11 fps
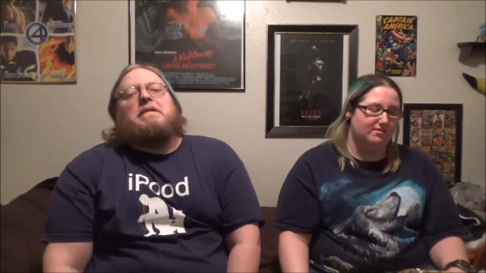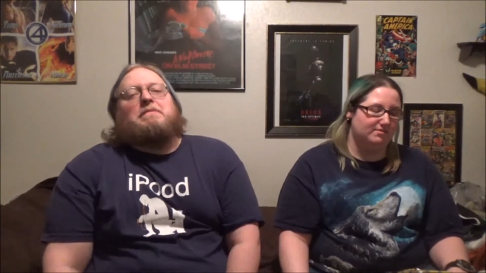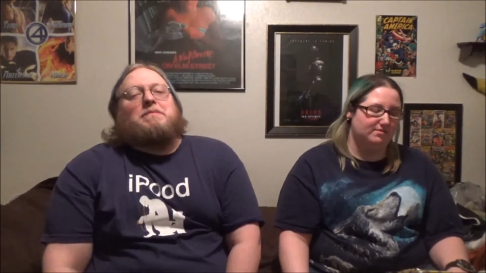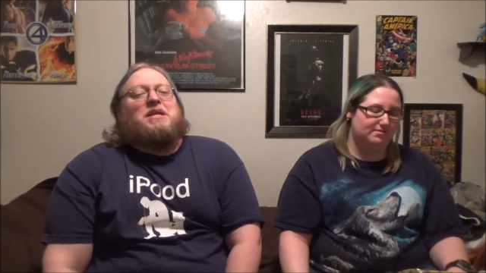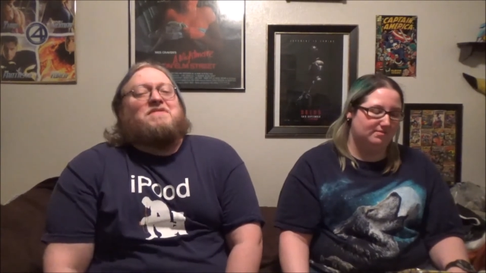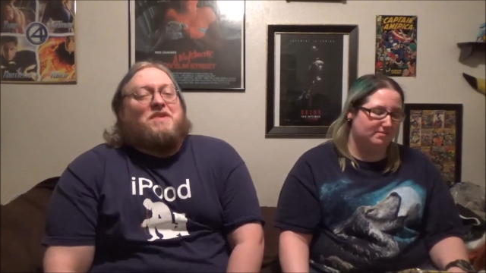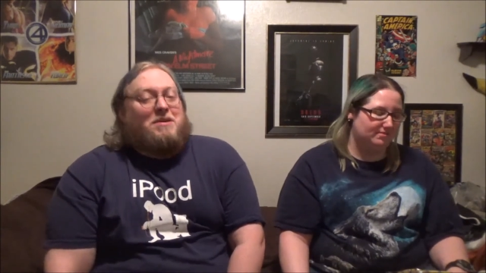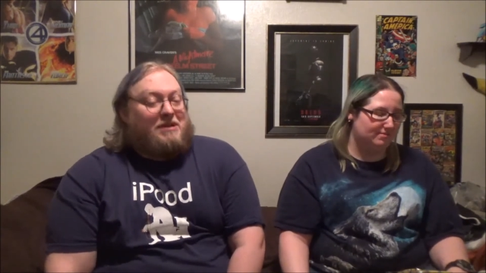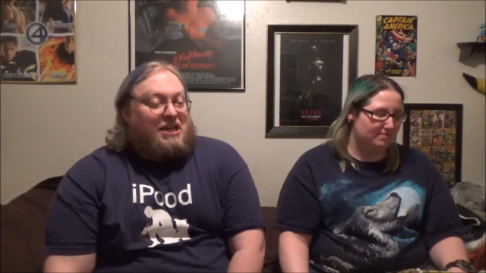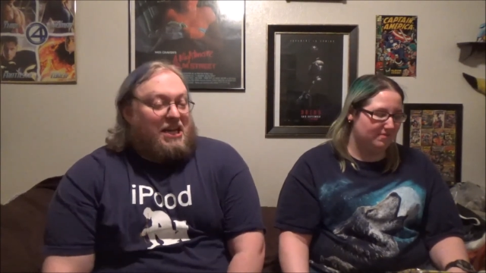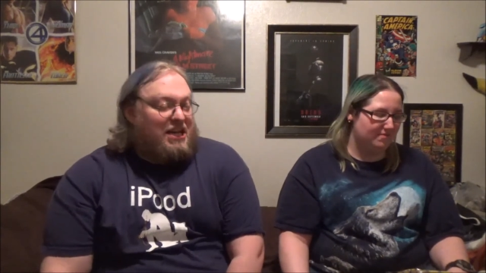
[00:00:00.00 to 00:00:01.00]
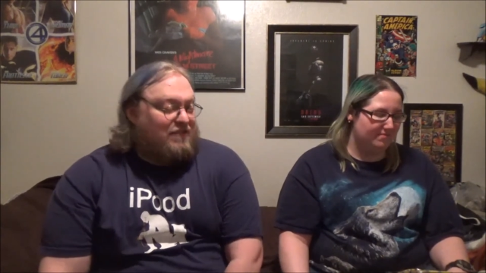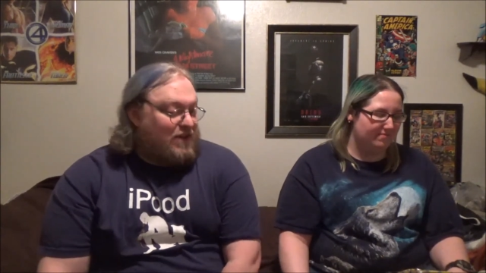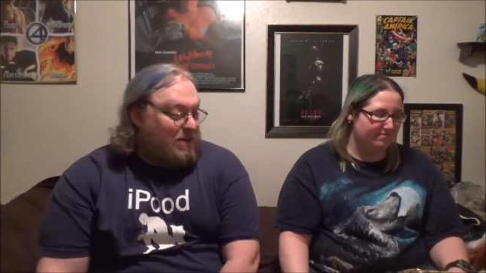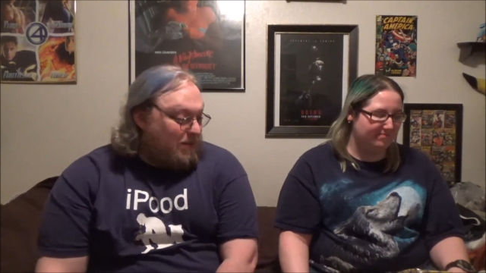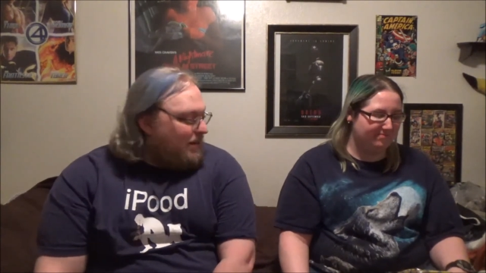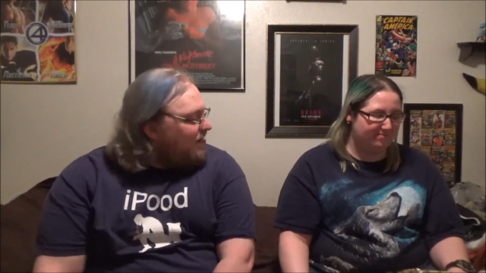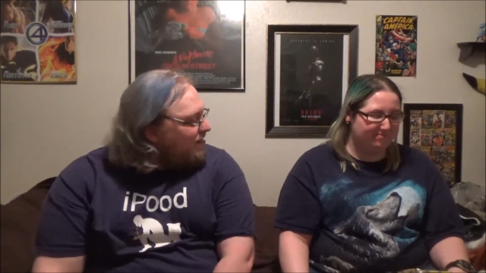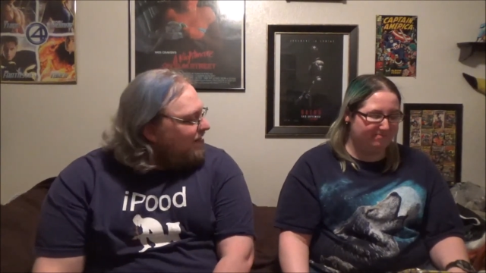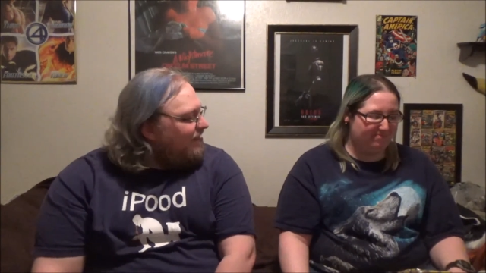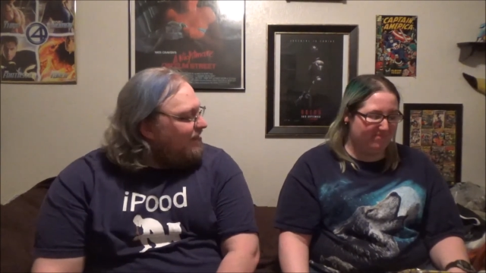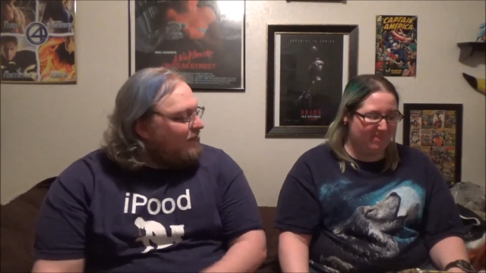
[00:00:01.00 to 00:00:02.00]
Speaker 1: no, need to vomit, need to vomit.
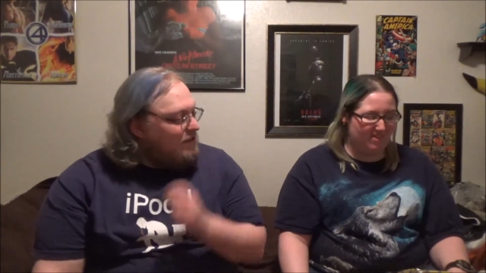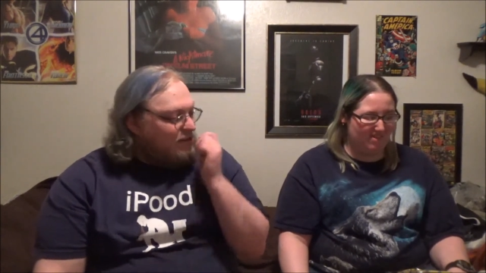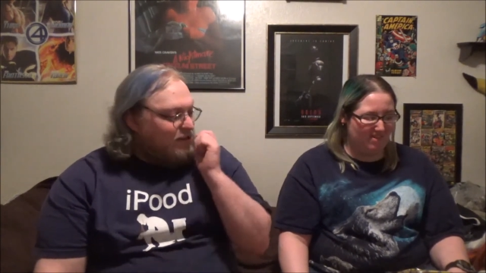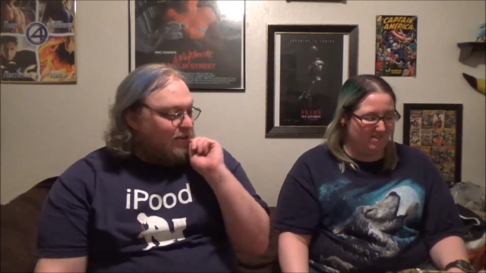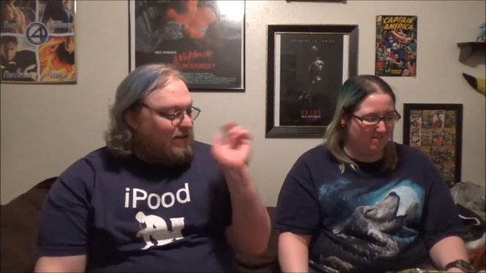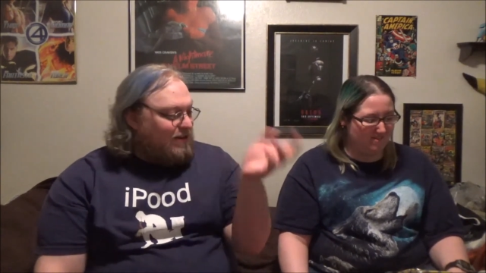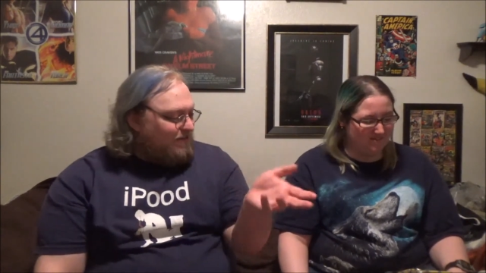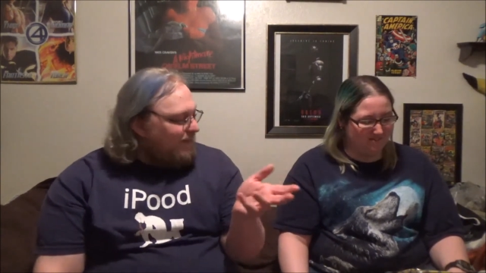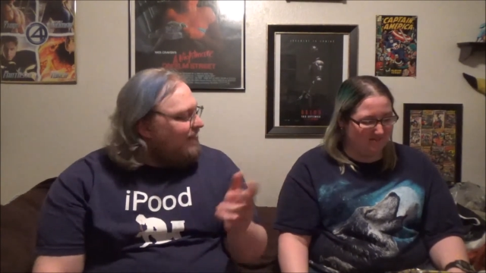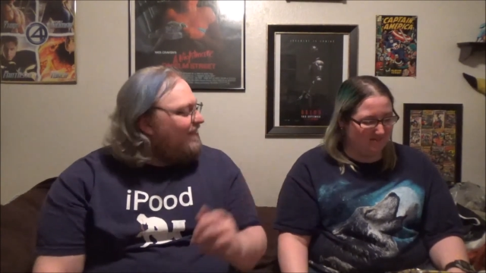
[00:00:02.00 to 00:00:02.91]
Get out.